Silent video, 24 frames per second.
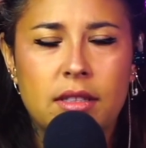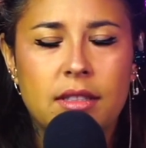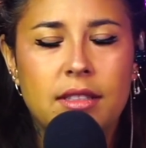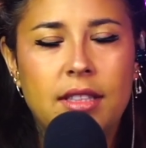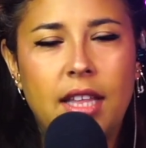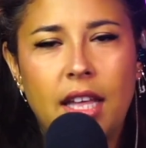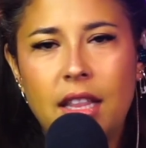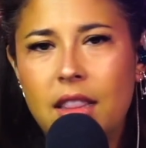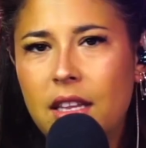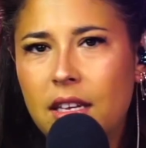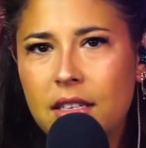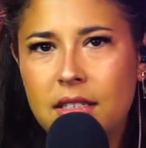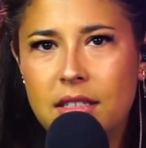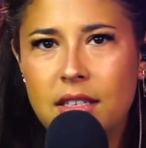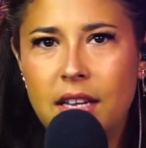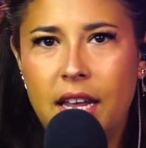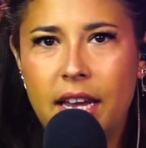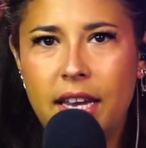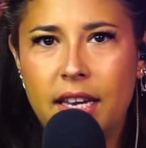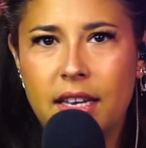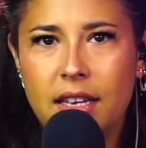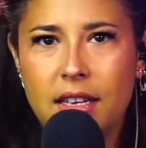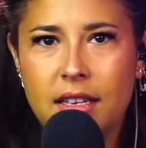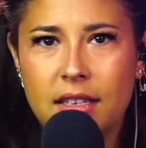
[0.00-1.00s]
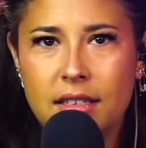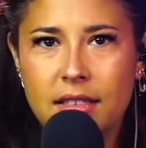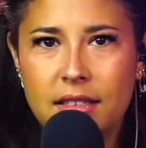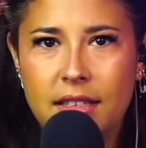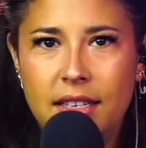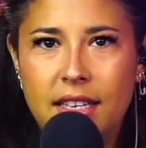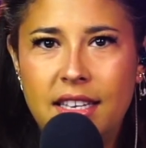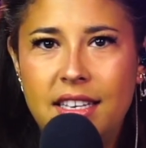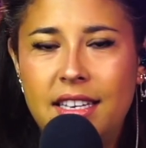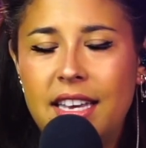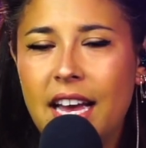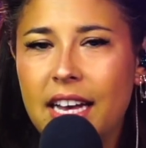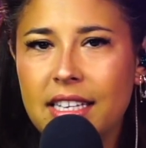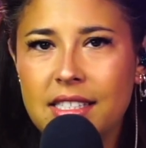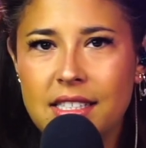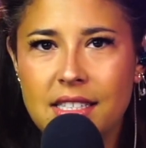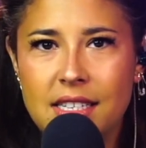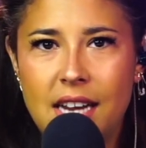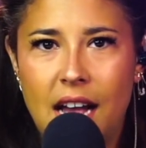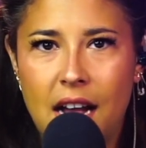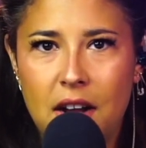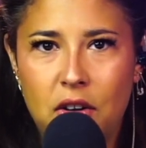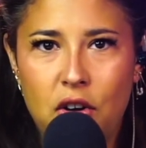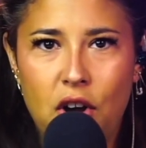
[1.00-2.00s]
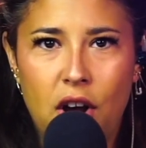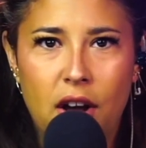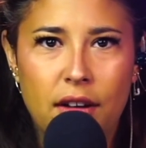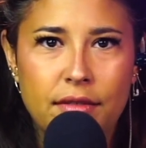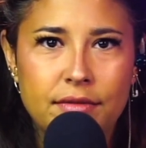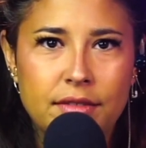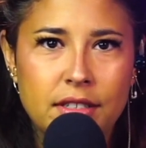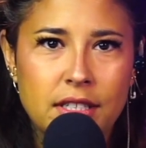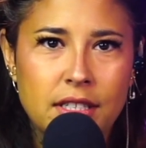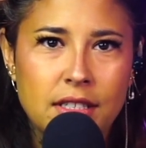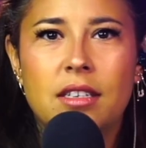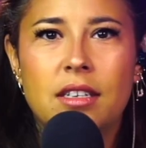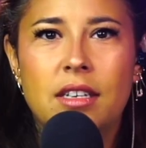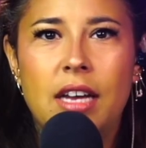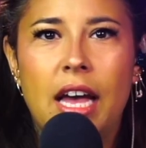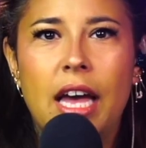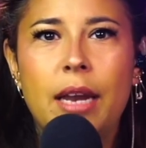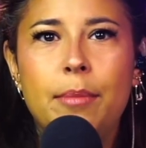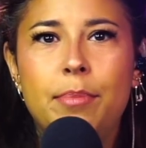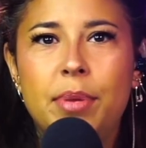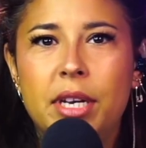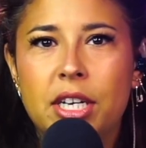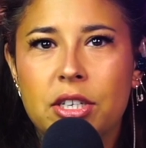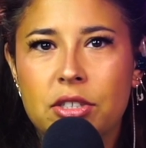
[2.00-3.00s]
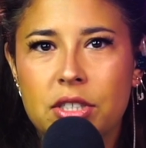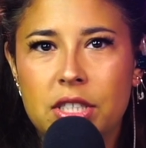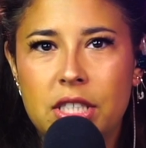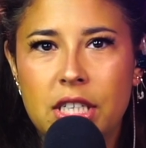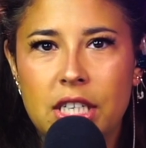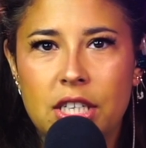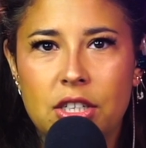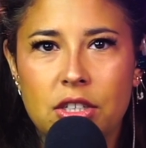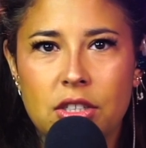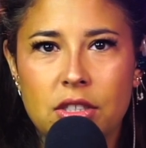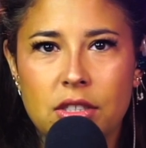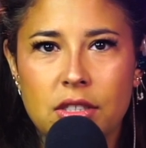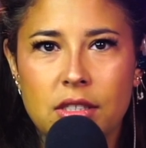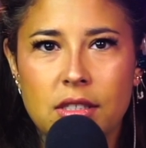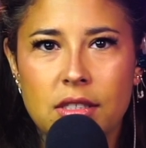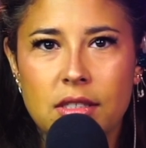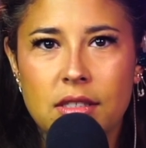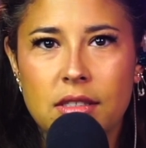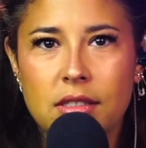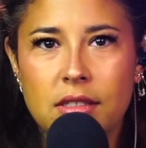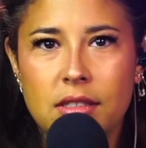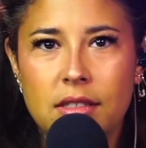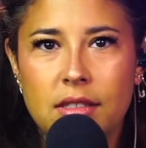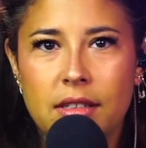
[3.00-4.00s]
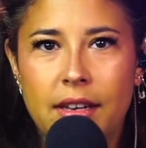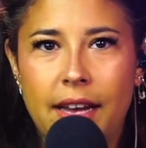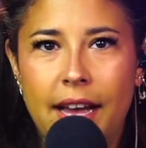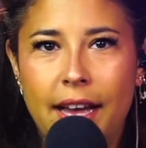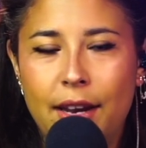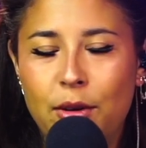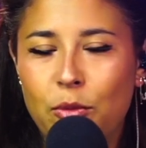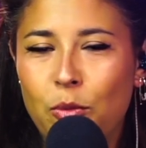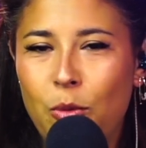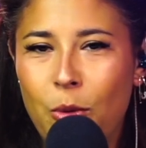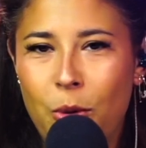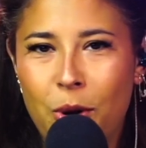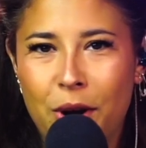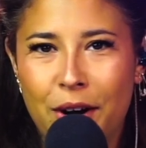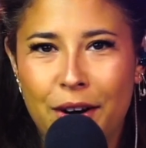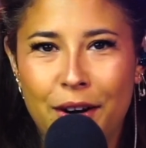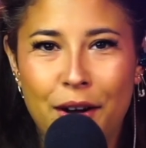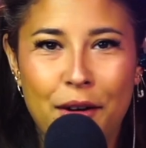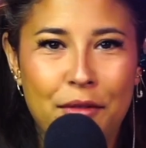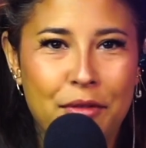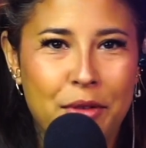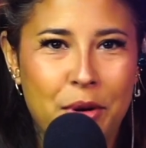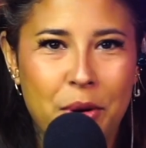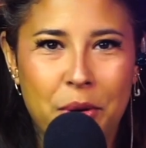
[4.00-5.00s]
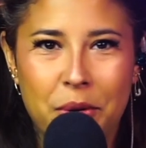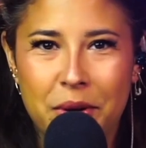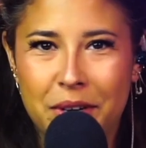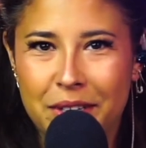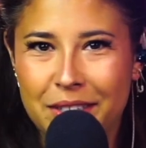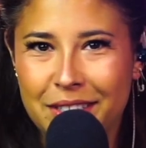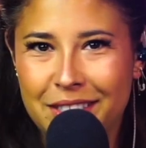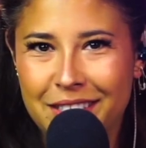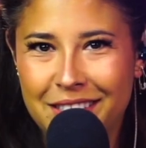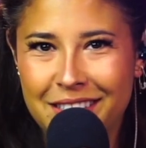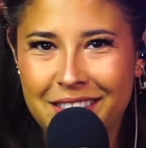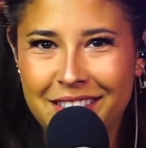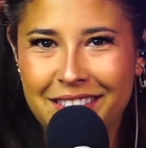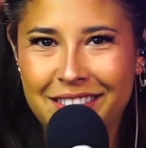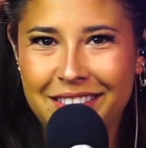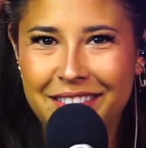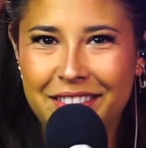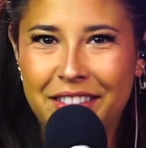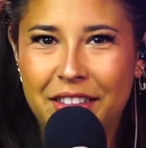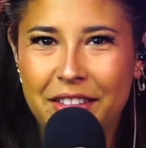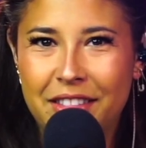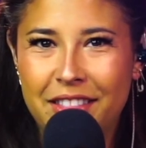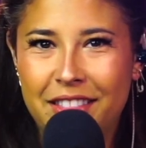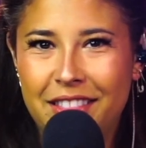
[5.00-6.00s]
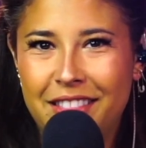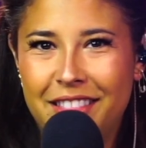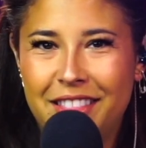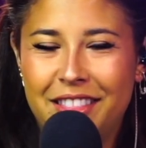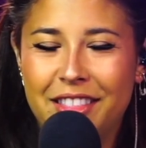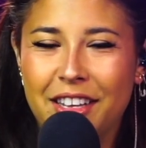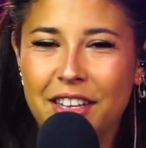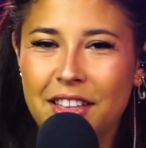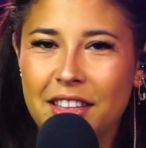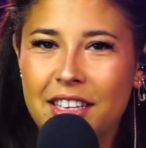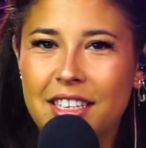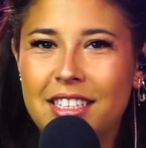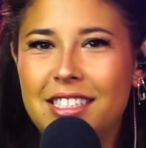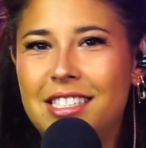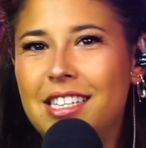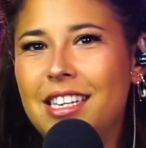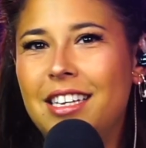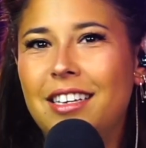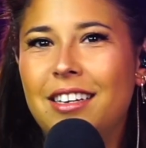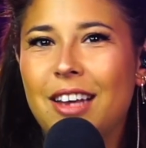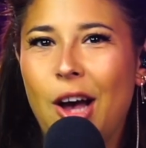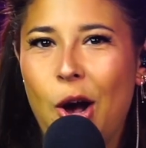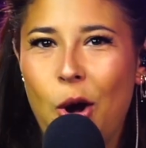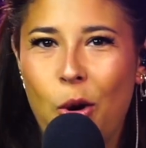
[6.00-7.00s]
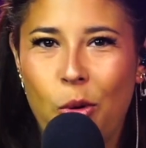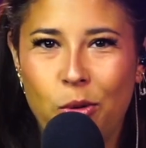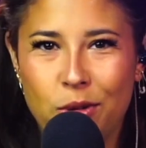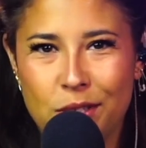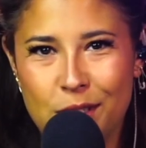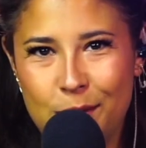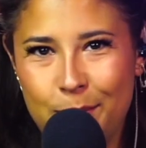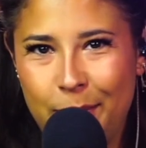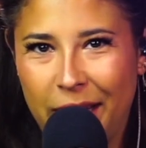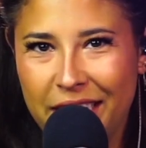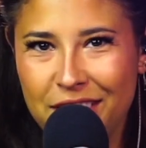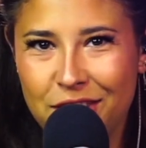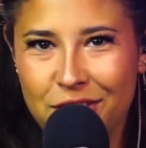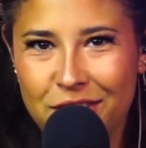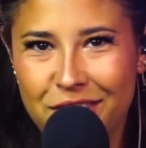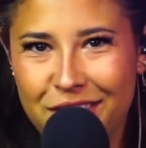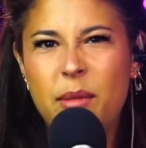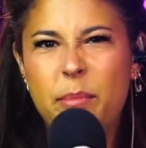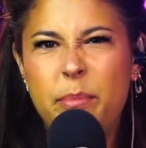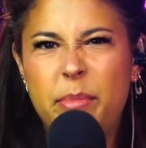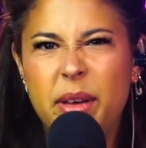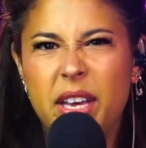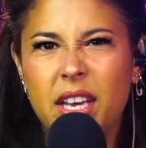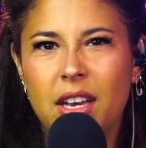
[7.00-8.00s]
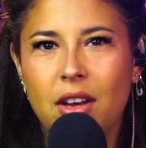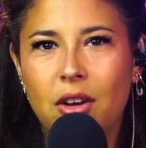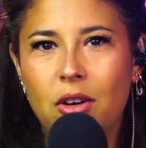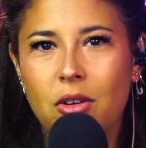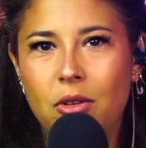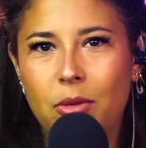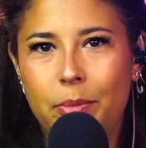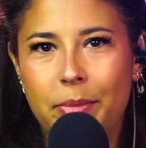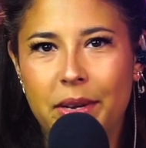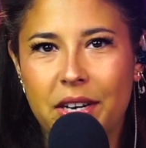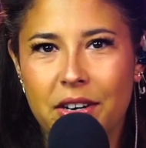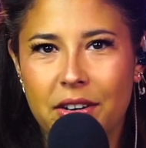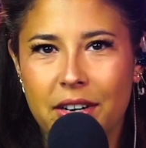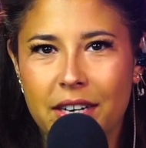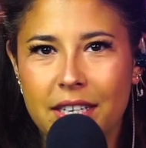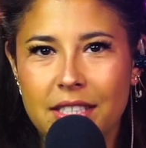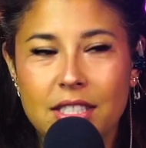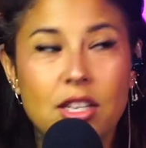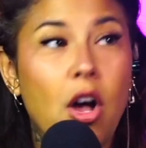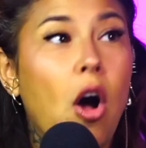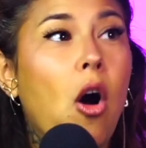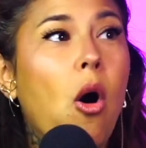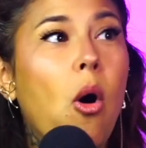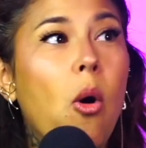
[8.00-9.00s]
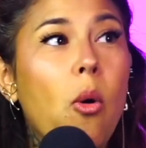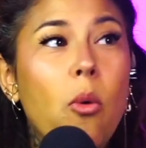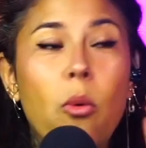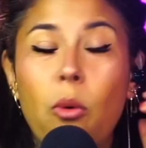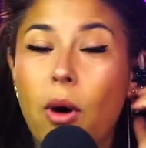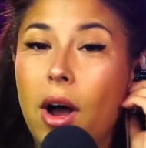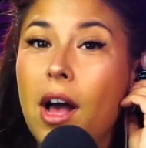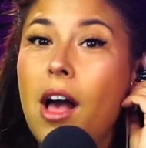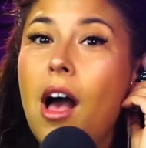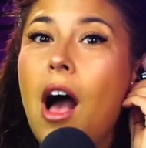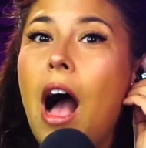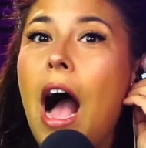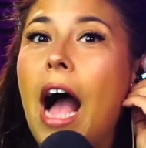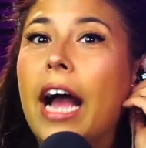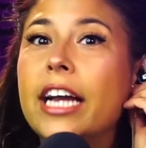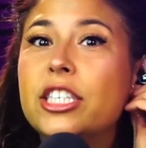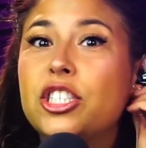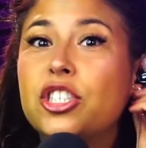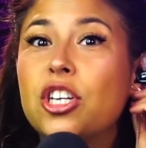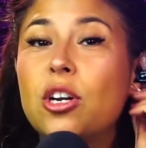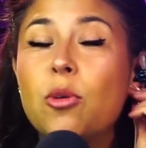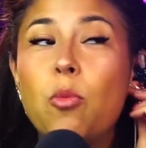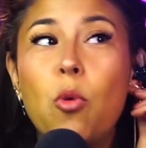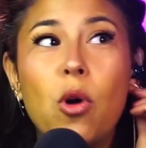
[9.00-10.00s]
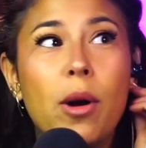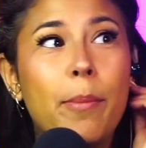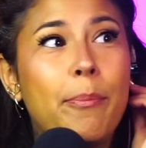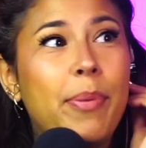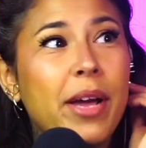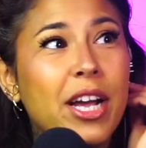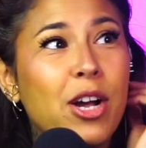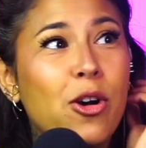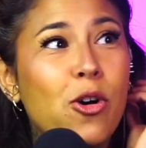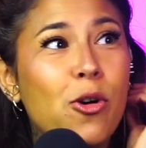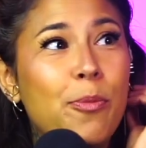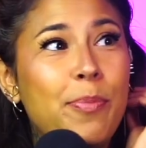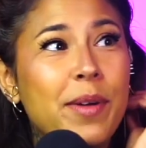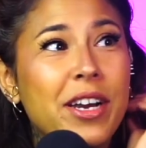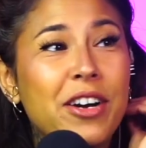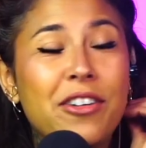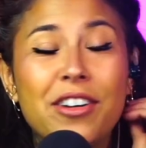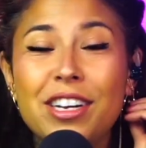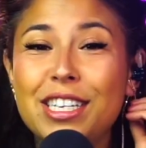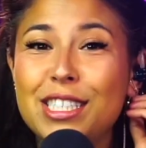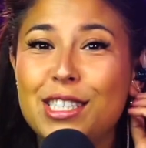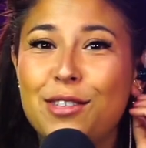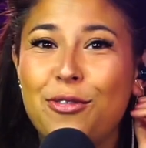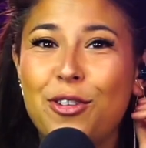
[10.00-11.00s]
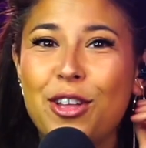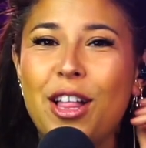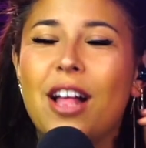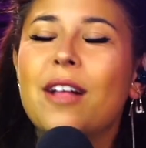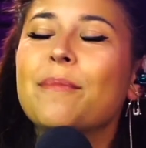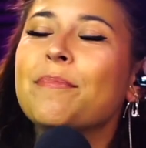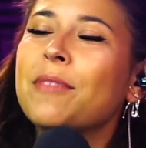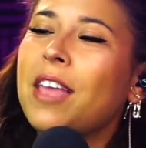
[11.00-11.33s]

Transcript: They looked like Guess knockoffs, had pierced ears, and wore, of course, the Latino special big hoop earrings. Oh, I should have wore big hoop earrings for...